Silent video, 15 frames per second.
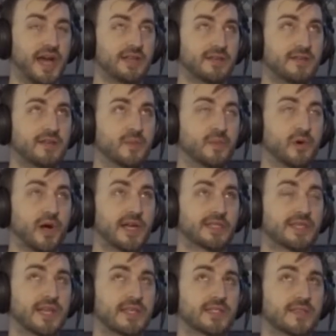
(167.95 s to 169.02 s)
the
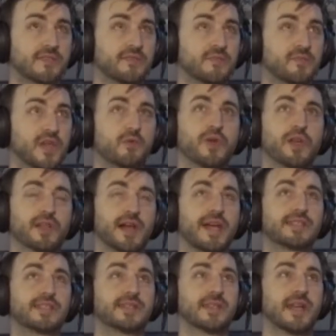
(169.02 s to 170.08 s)
process of me
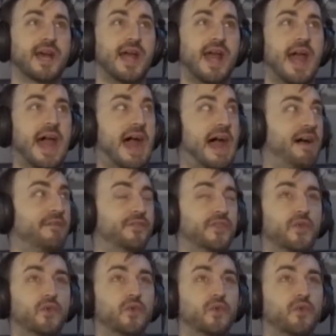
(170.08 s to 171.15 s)
realizing that I have
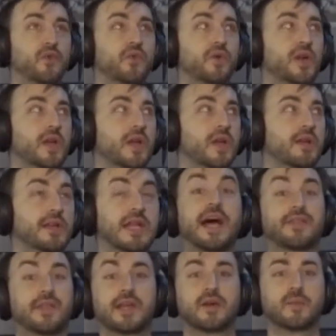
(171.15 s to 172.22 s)
to
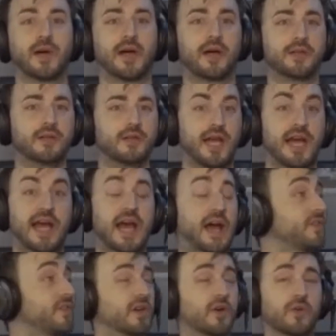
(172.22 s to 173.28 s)
not think about it. I have to go into